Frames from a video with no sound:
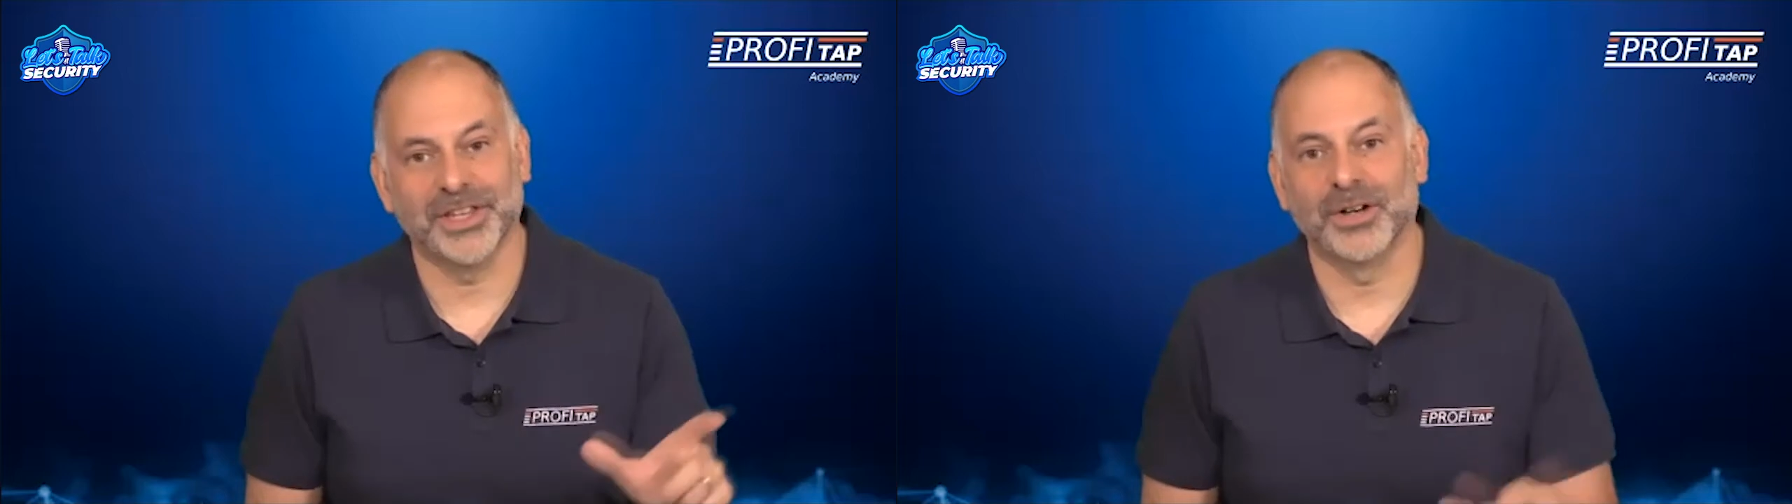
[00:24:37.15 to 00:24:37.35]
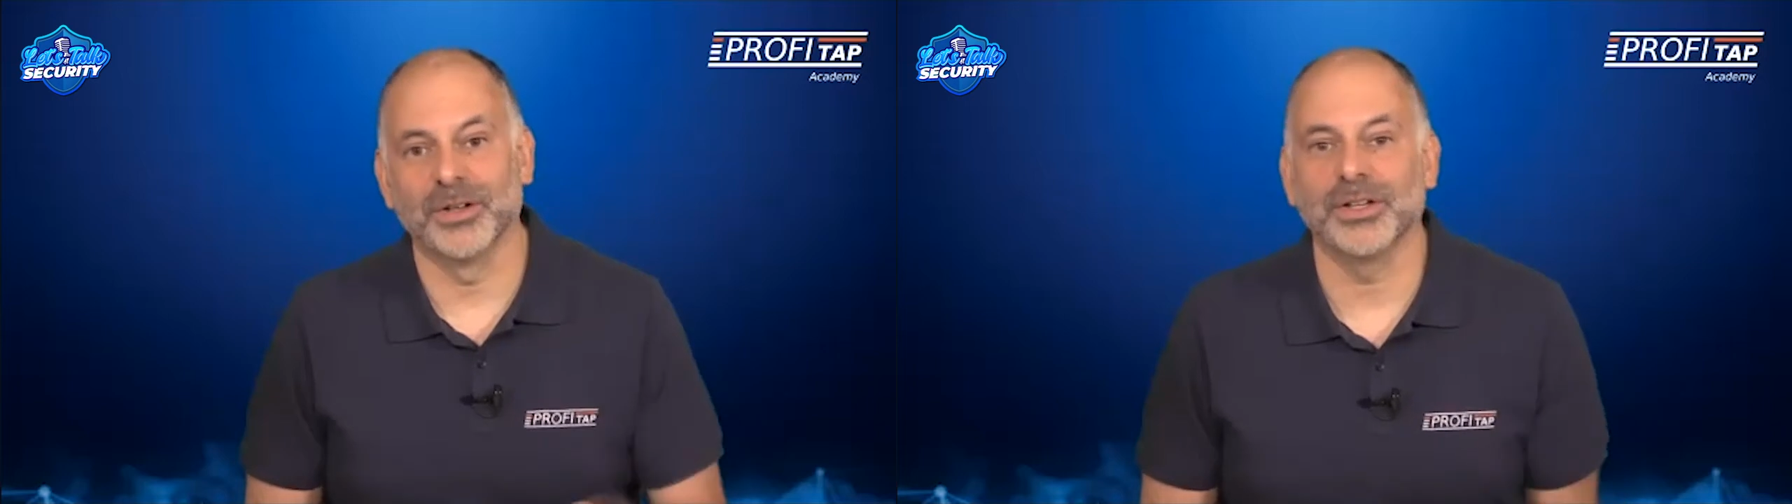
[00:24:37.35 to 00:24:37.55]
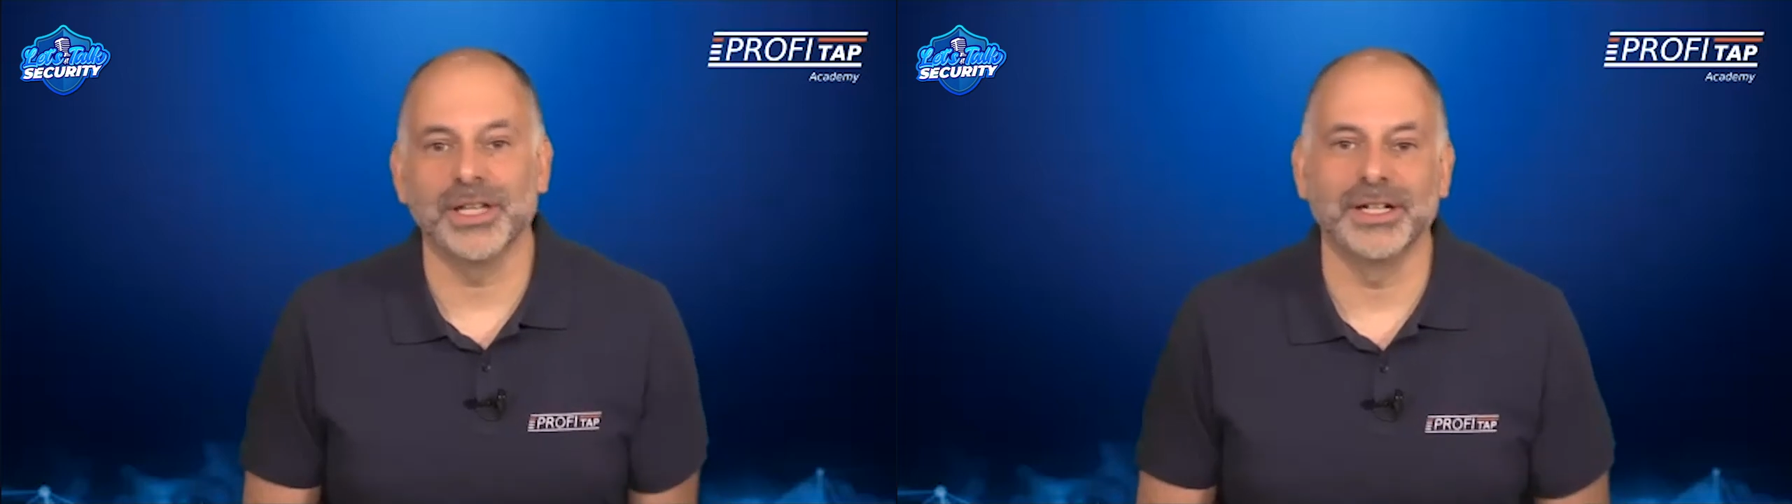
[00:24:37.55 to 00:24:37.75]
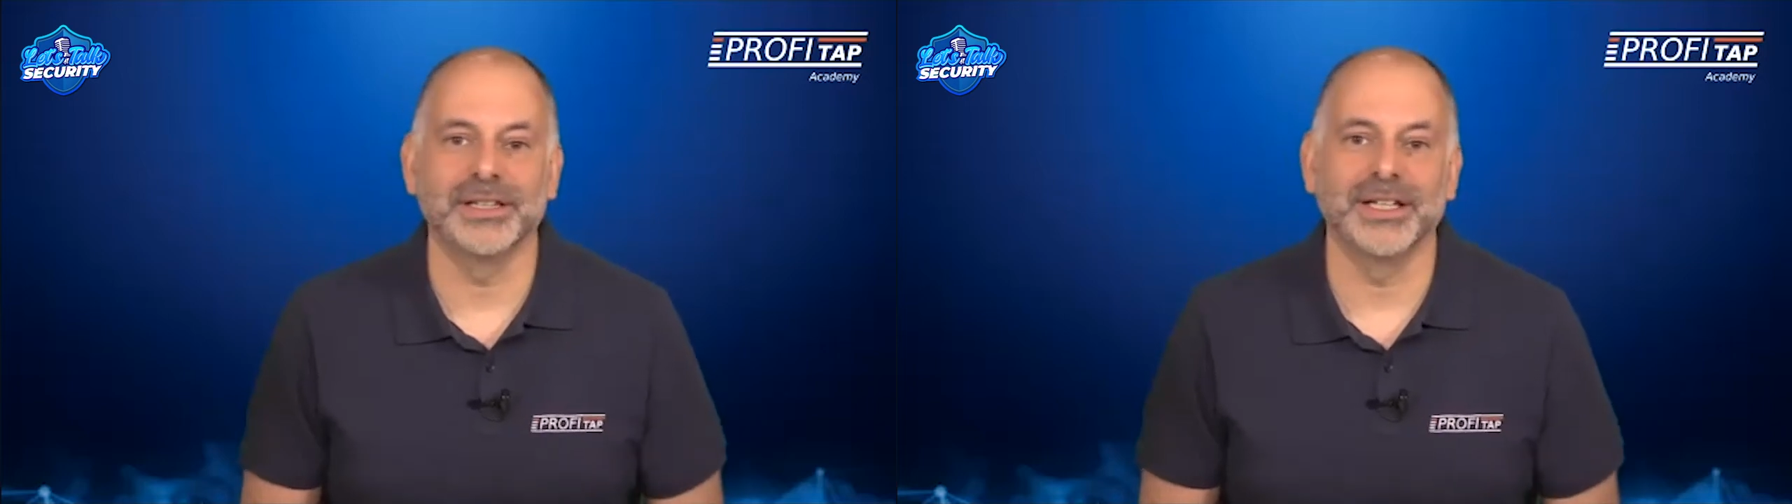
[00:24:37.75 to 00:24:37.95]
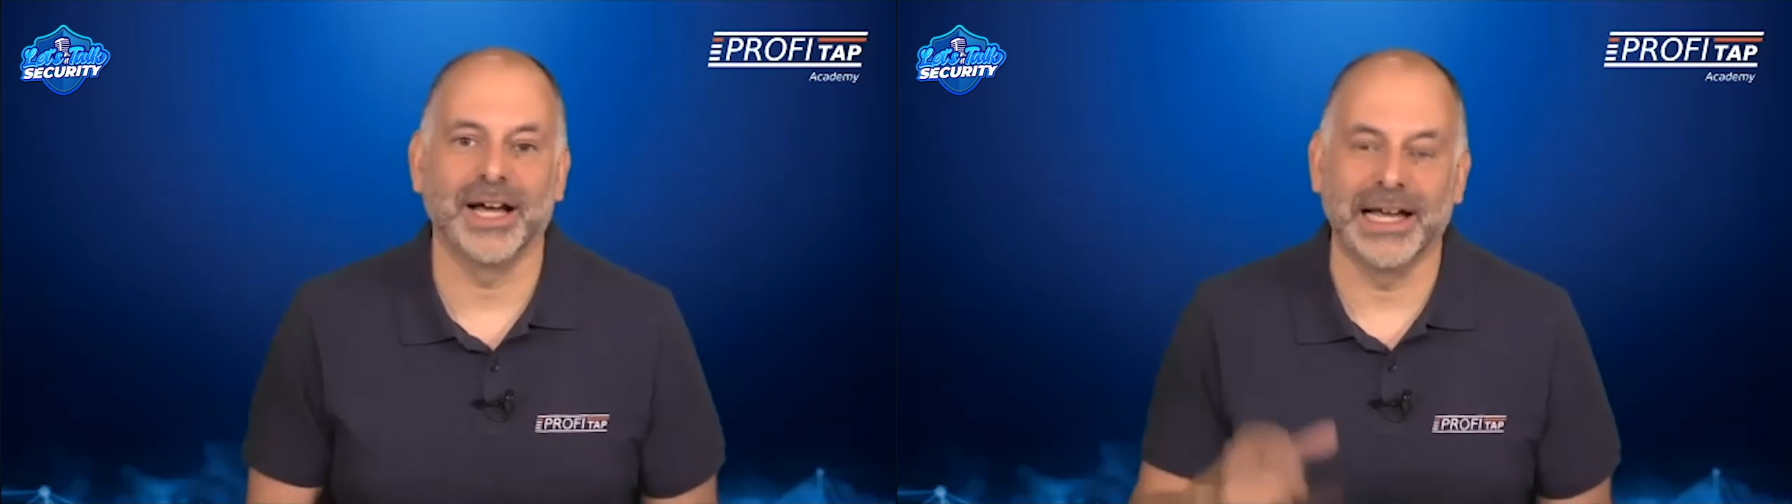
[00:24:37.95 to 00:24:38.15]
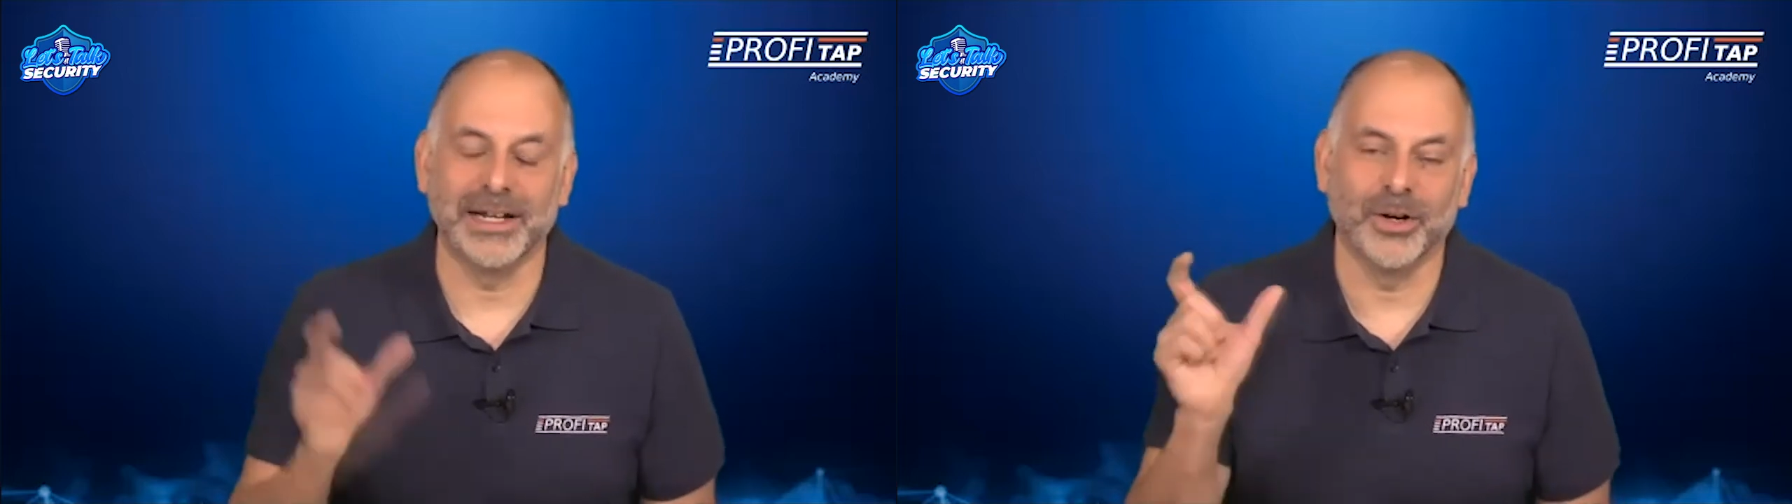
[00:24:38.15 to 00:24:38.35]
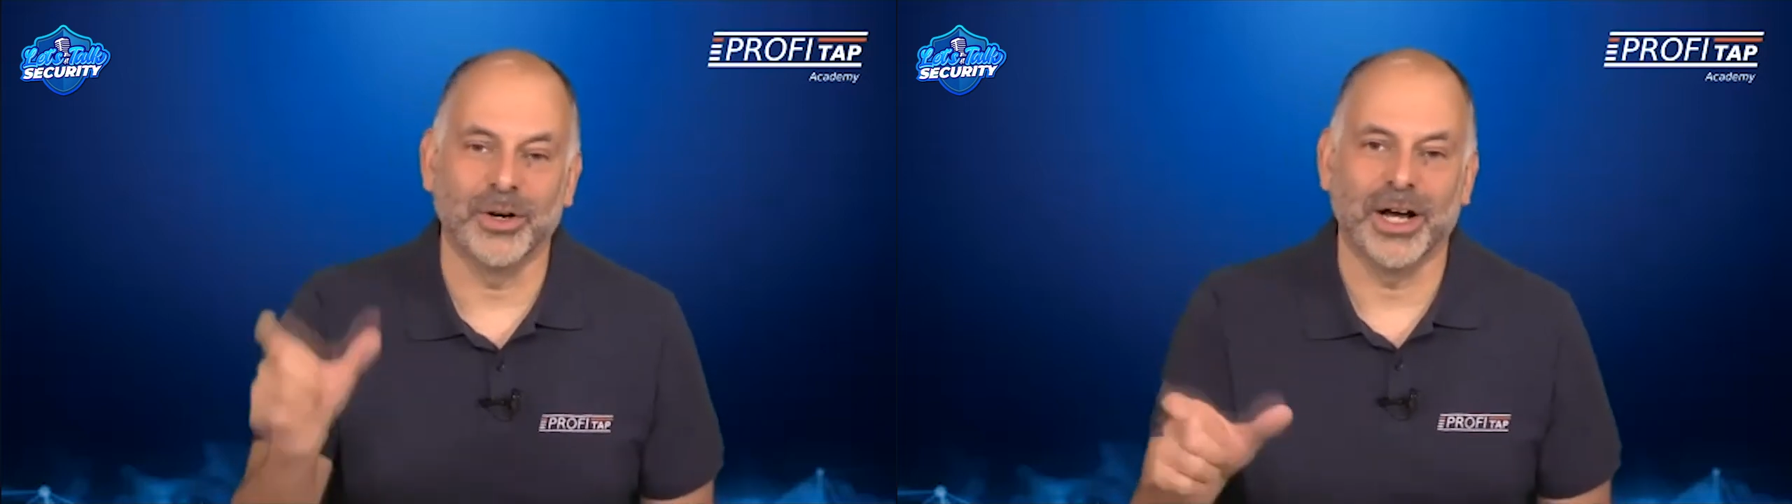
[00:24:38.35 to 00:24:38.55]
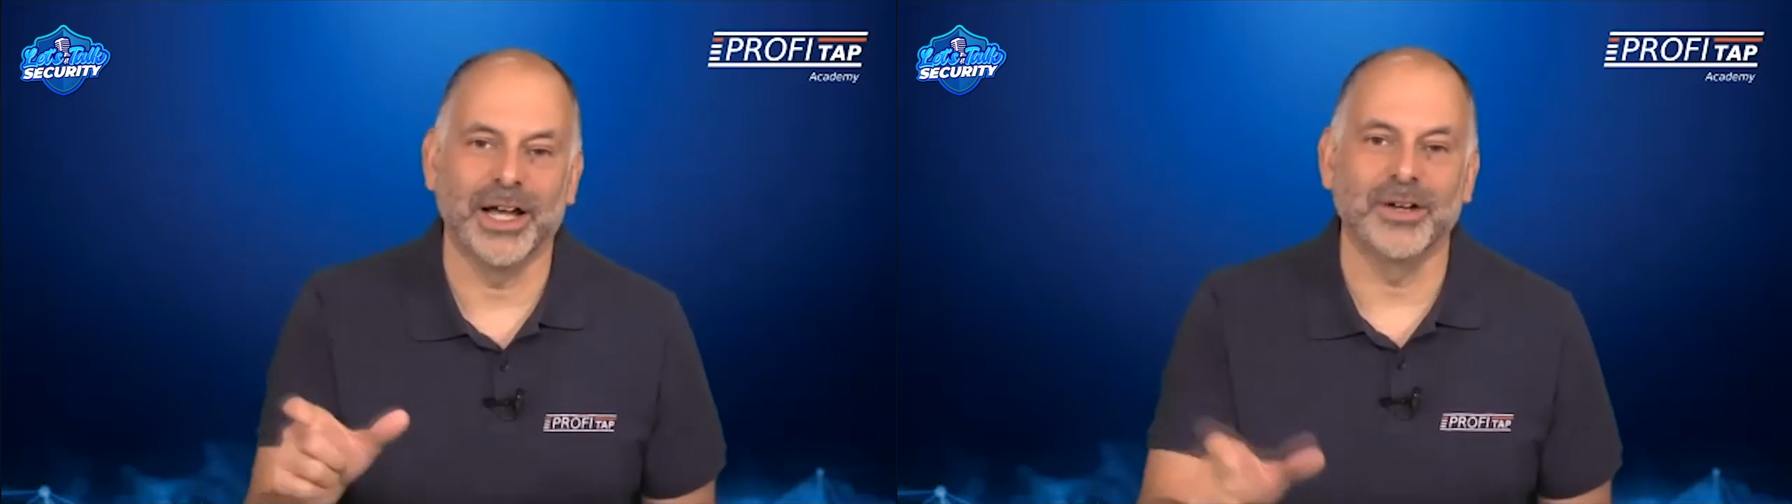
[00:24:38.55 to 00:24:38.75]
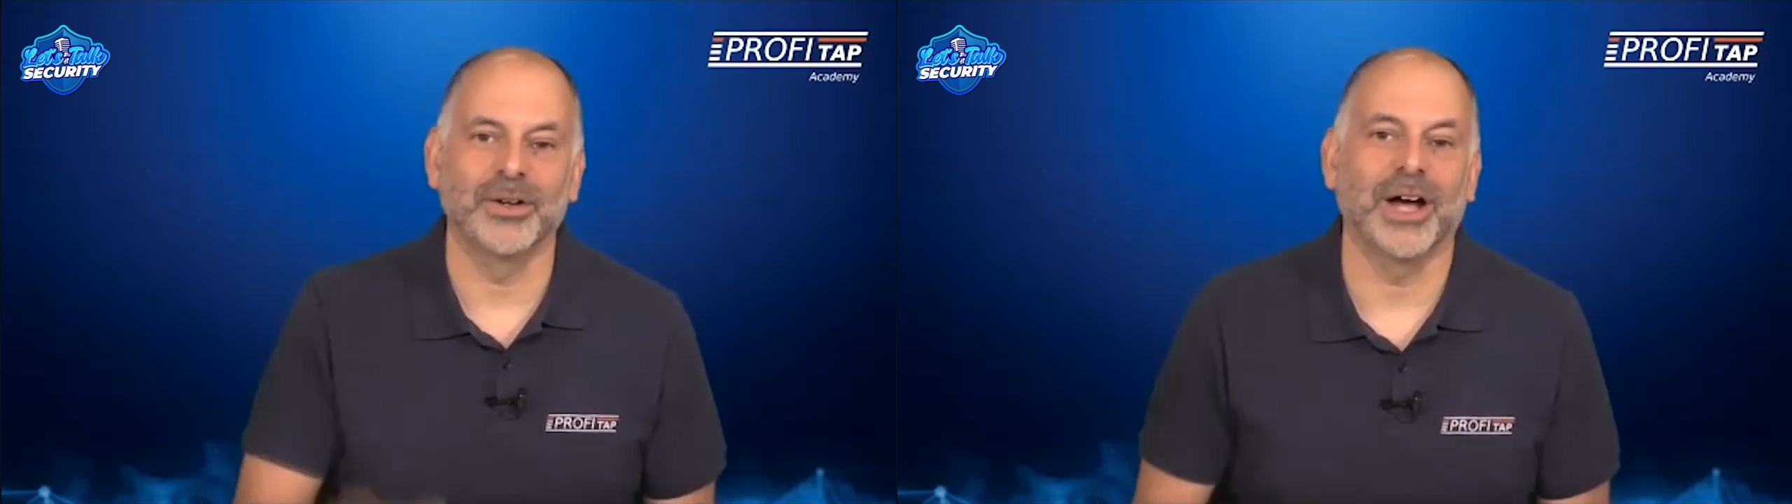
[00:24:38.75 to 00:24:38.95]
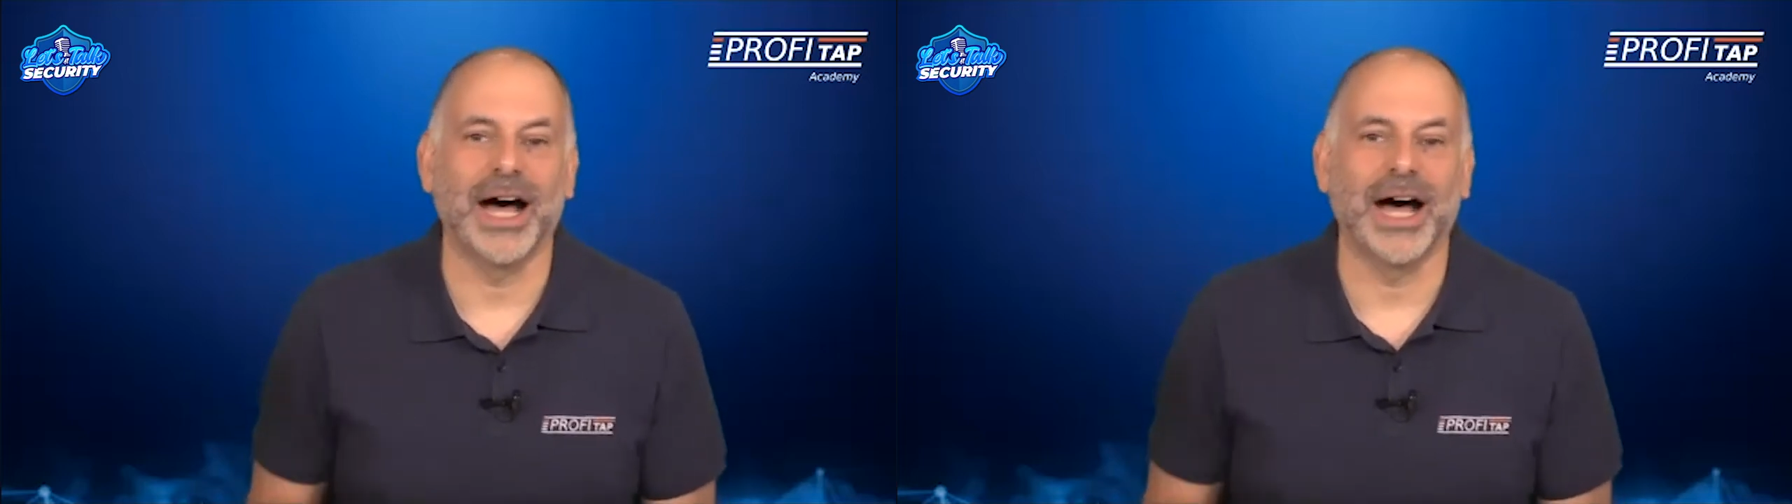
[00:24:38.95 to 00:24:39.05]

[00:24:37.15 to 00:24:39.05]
they're looking at the Iota,